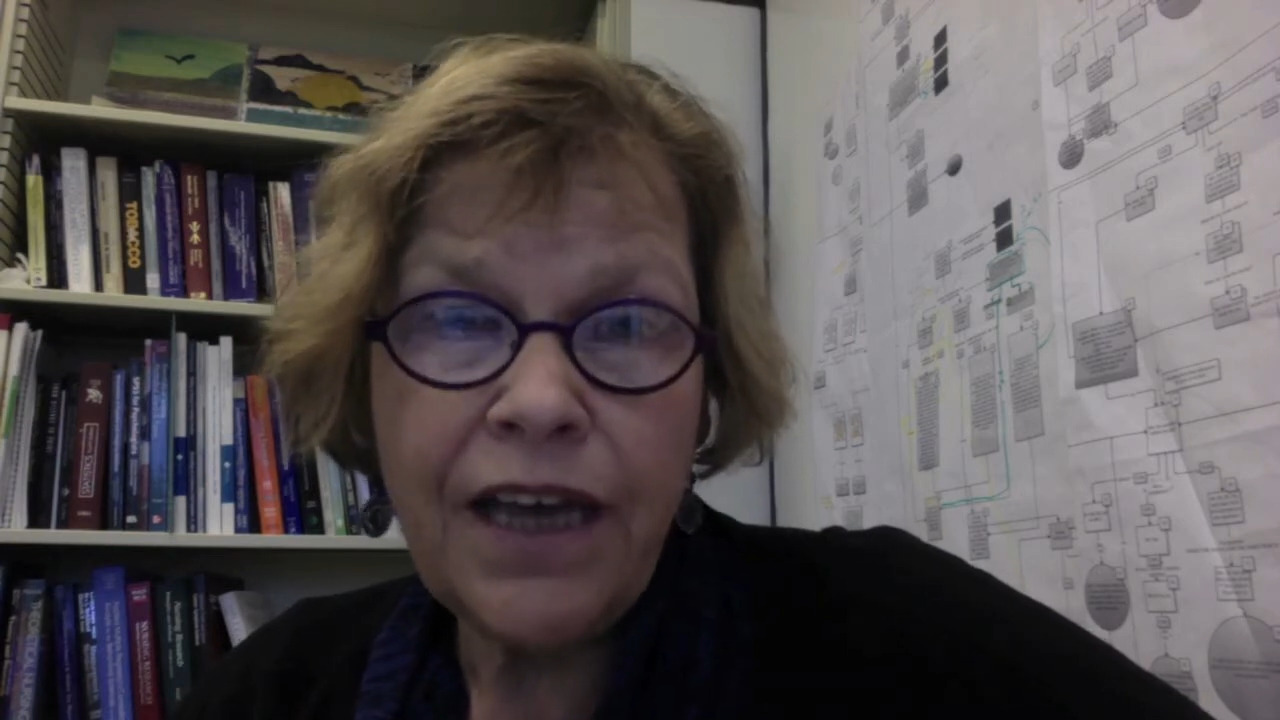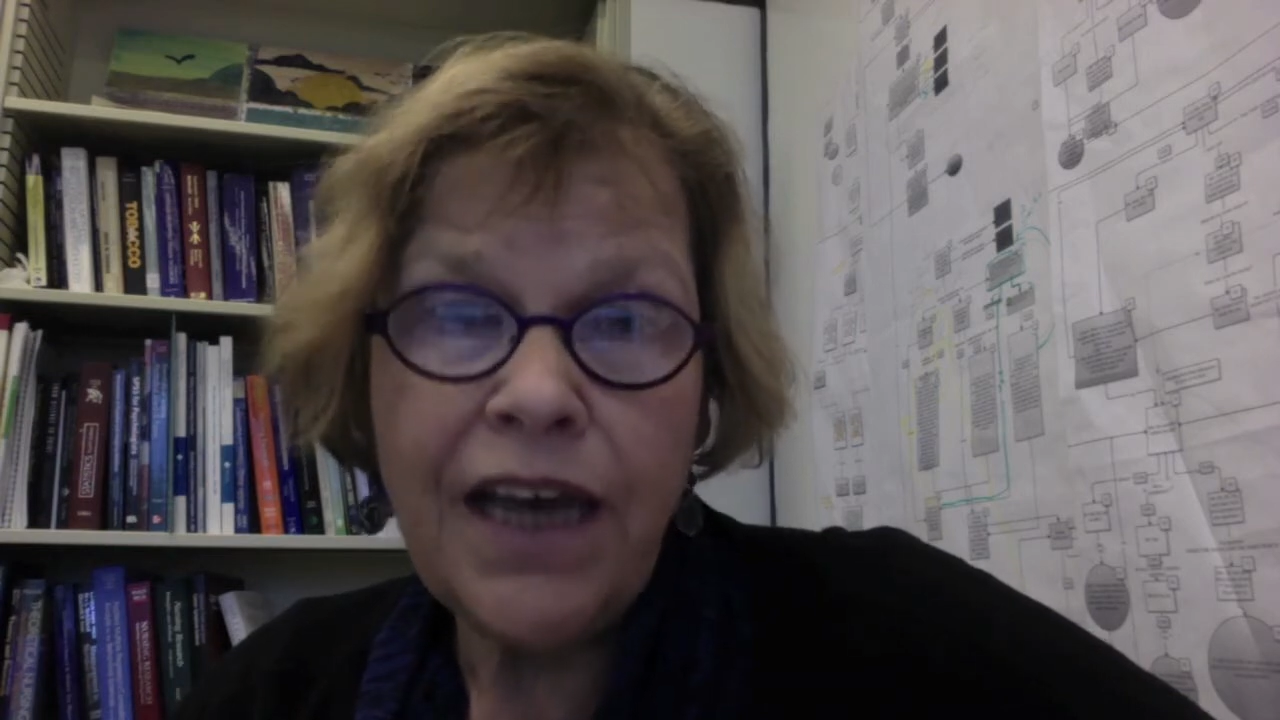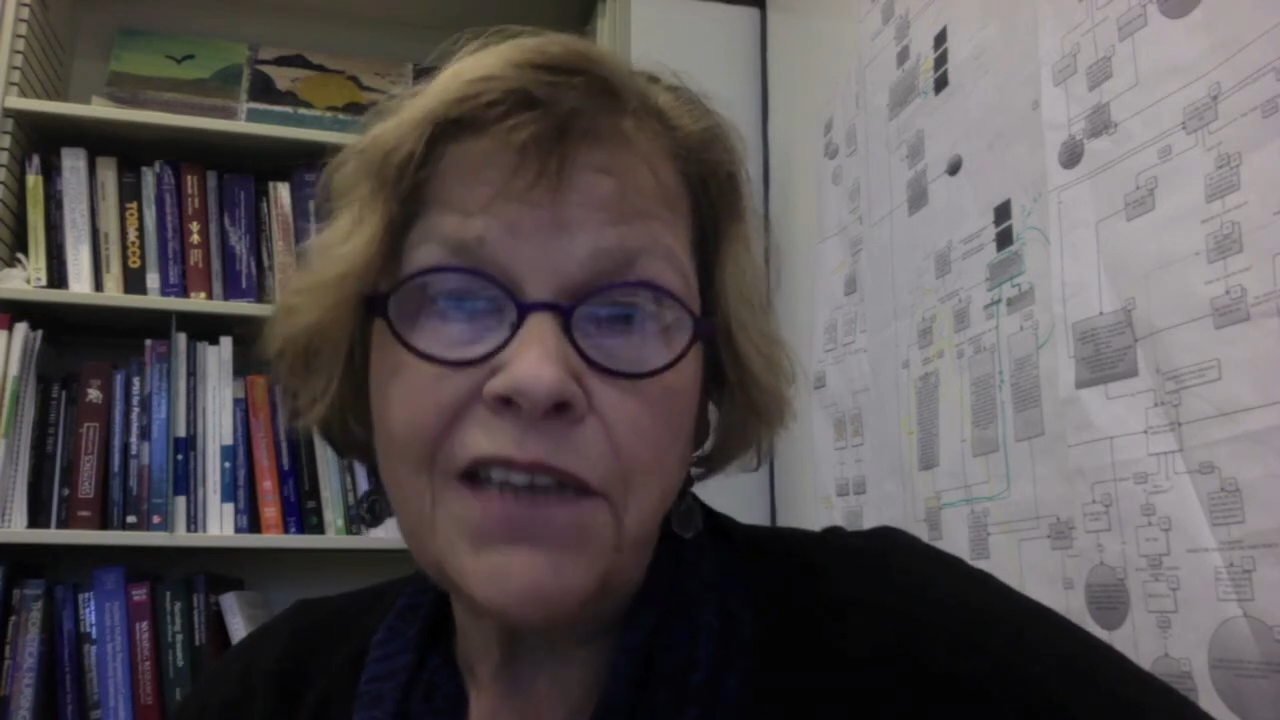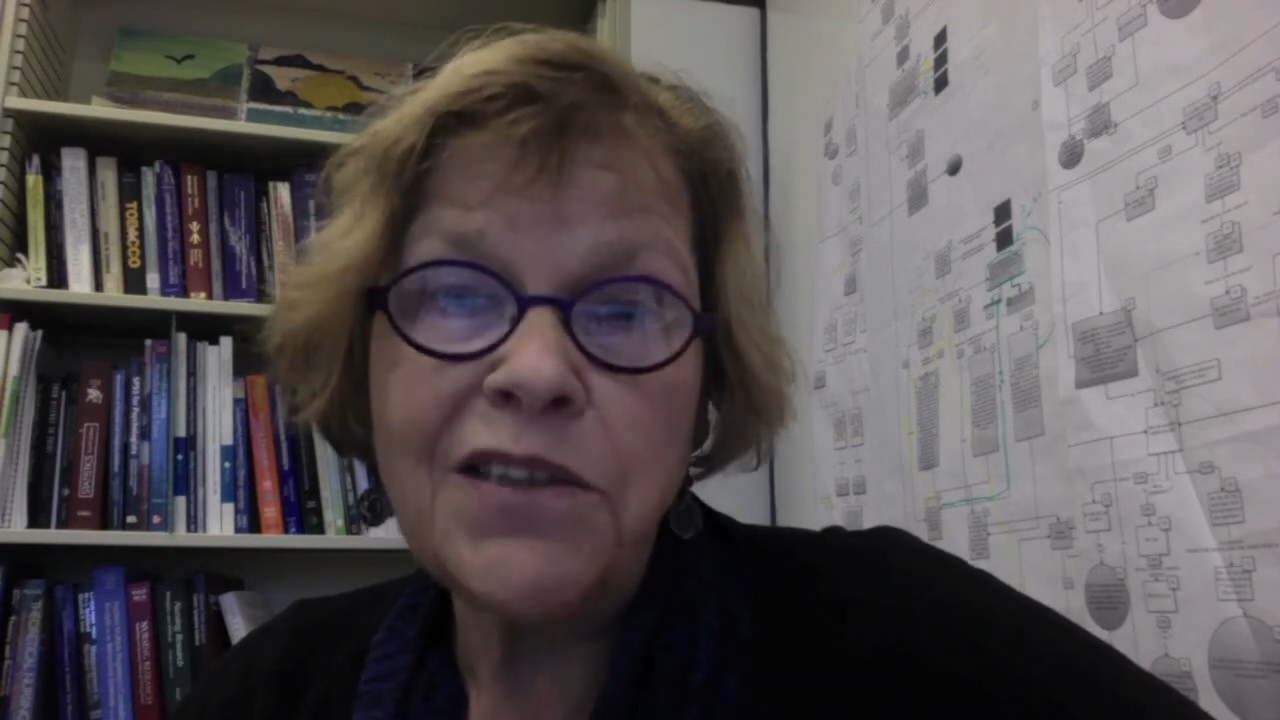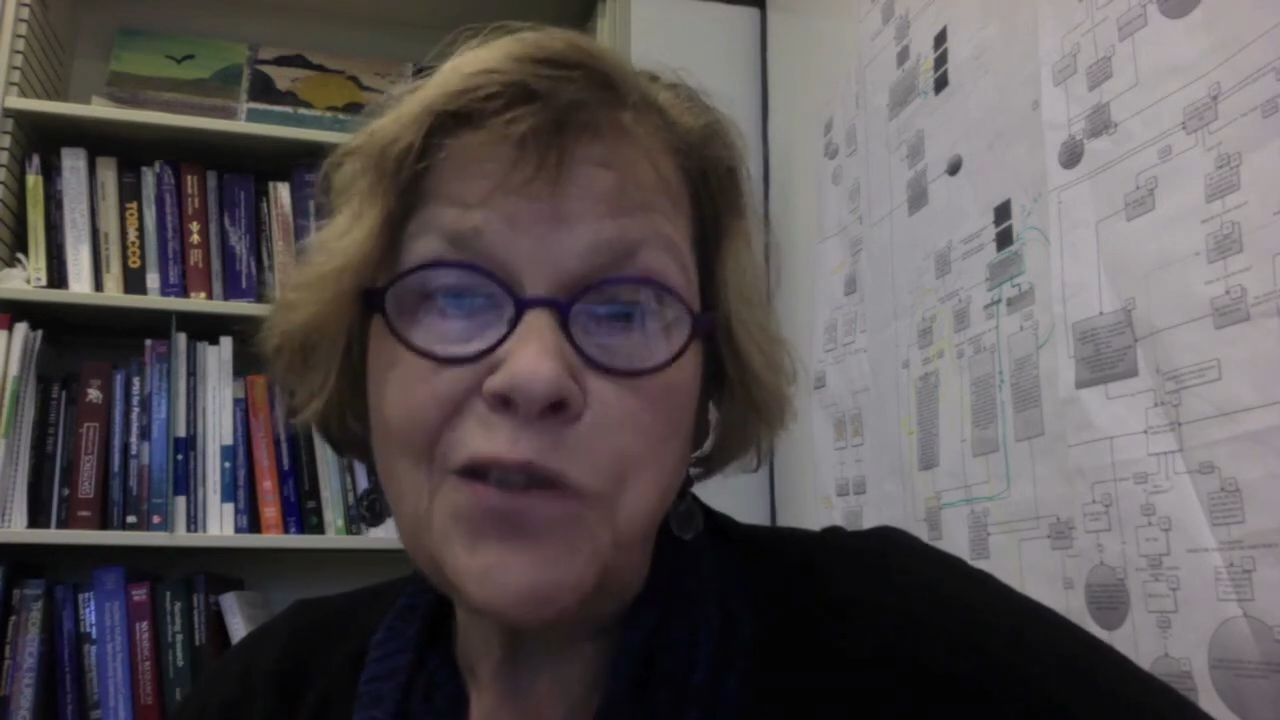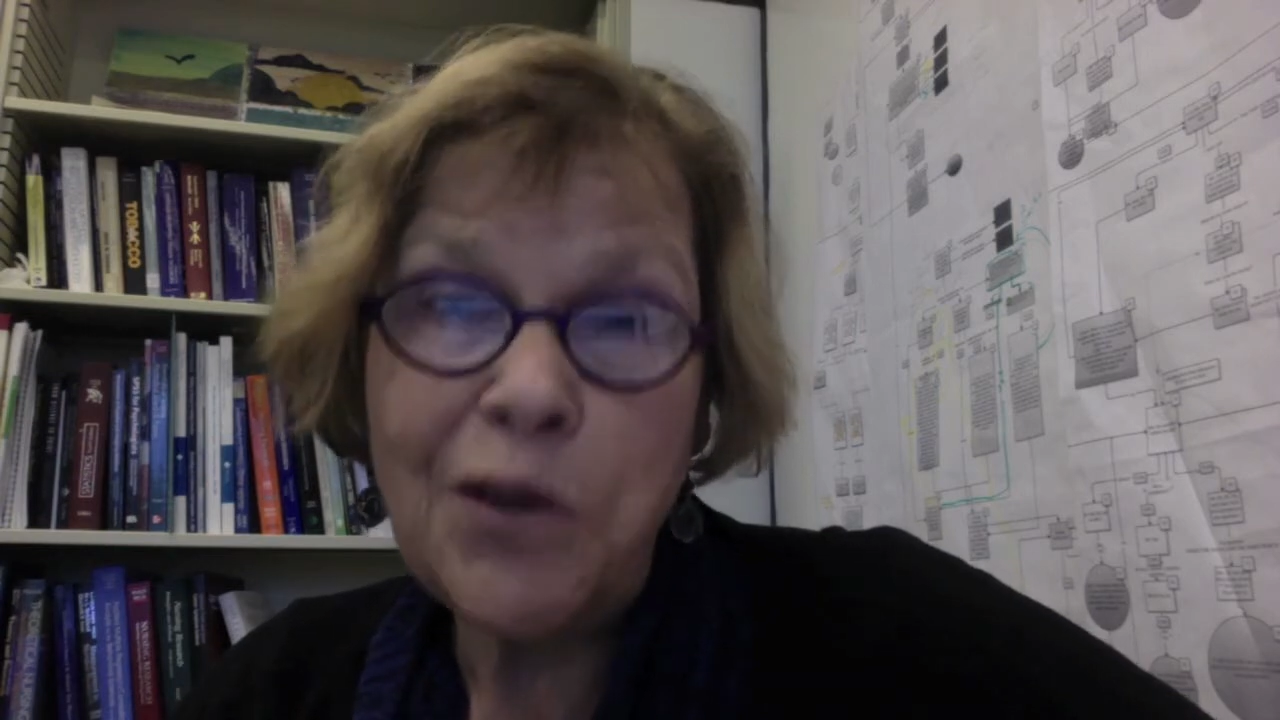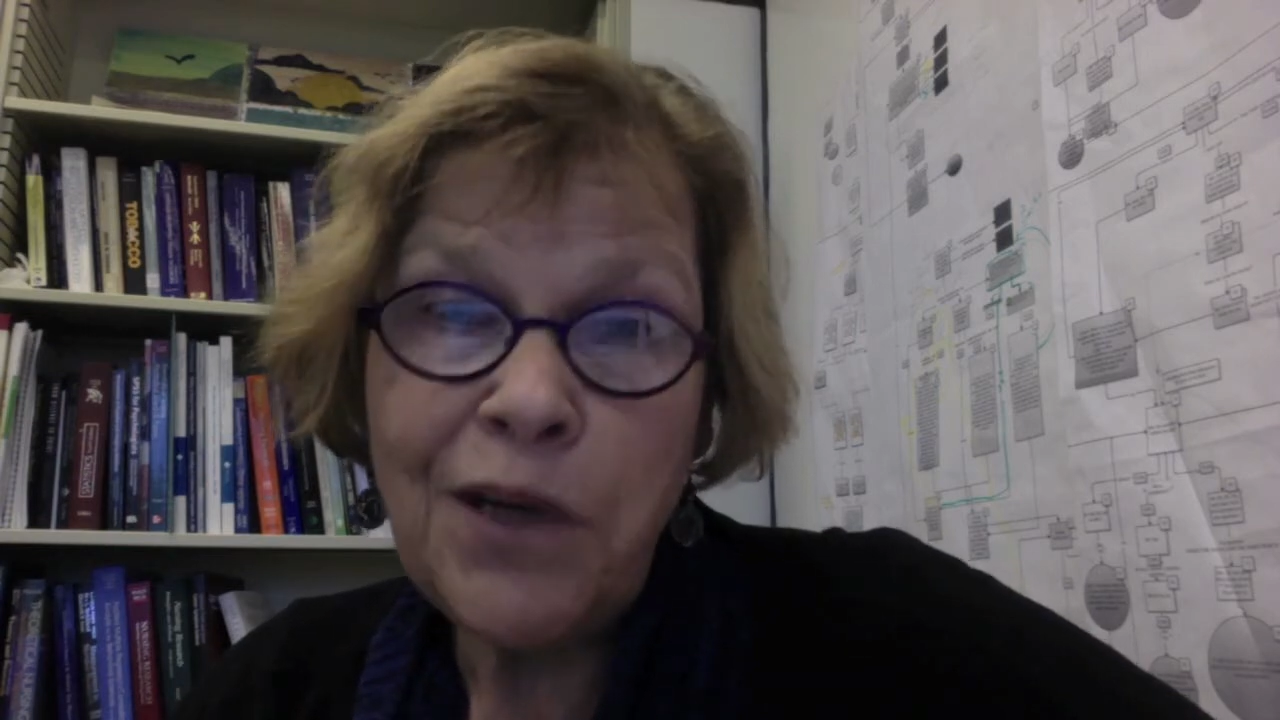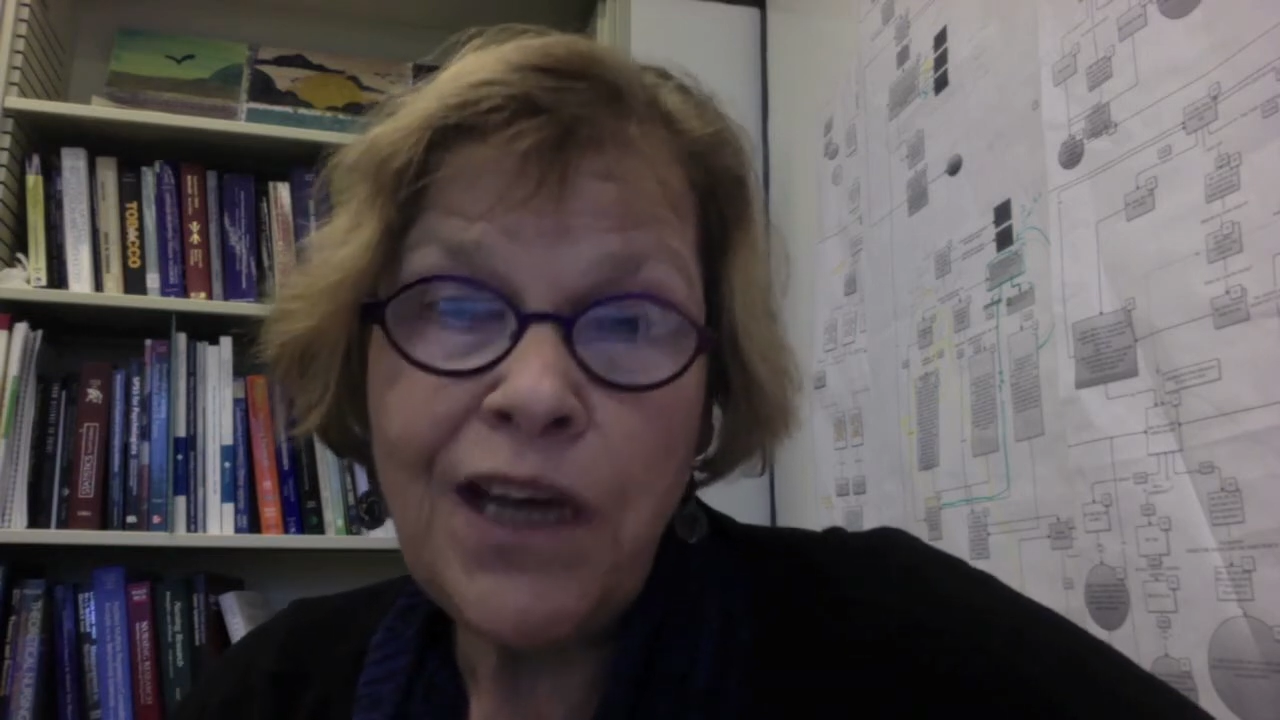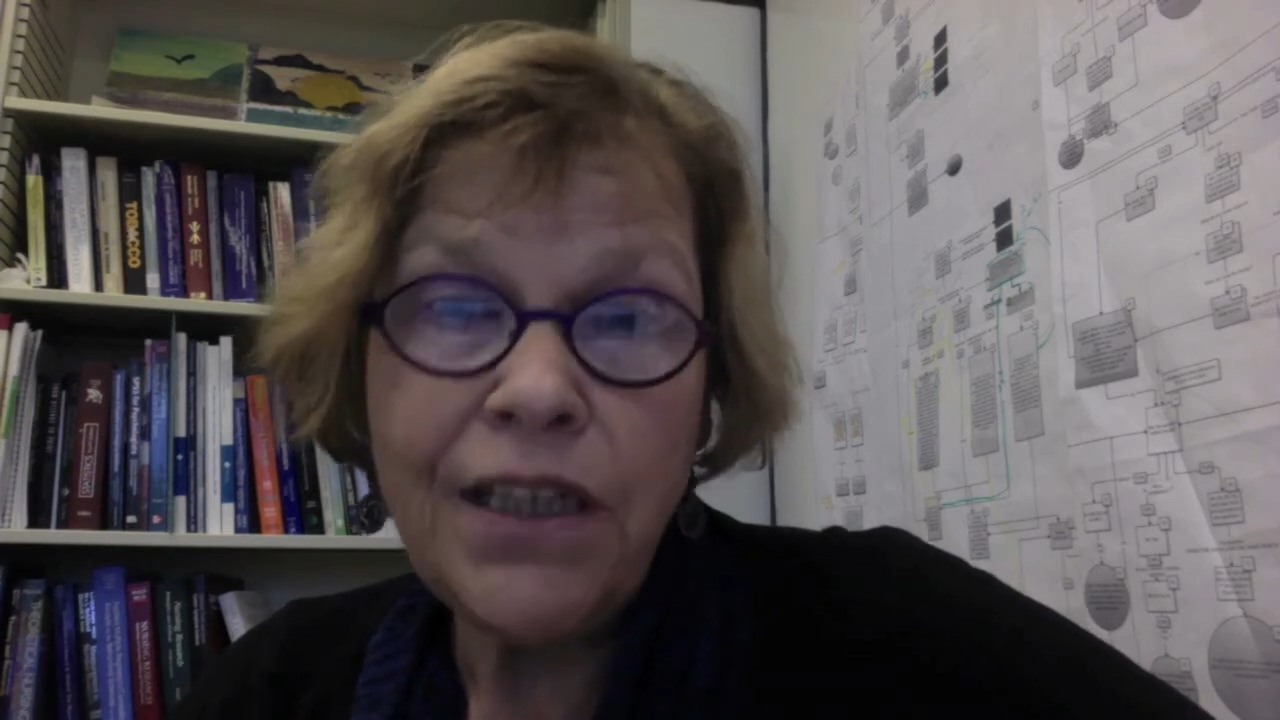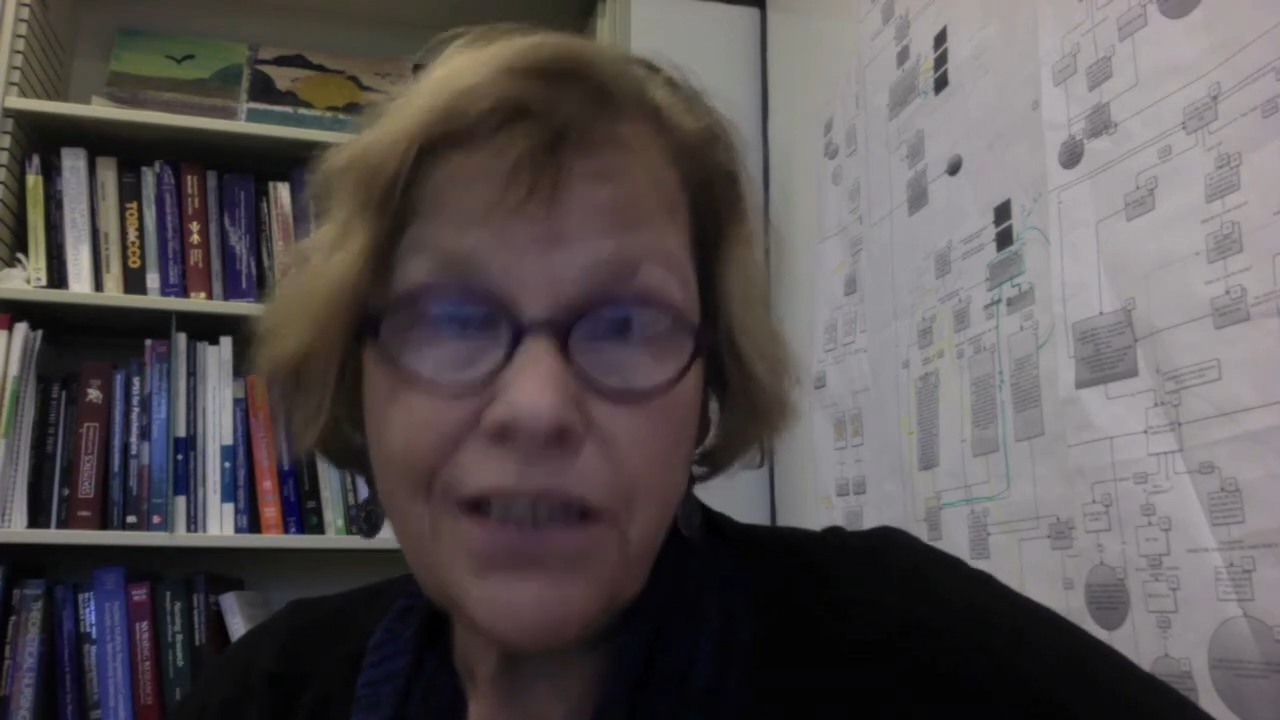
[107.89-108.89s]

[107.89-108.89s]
and donating